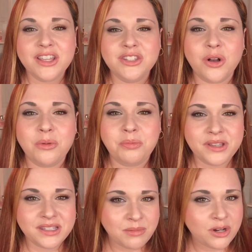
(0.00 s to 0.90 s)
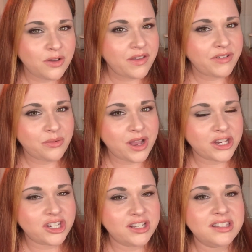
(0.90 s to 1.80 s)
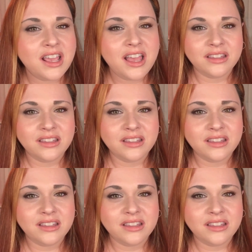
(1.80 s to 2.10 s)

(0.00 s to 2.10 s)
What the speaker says: So please let me know if you have any questions.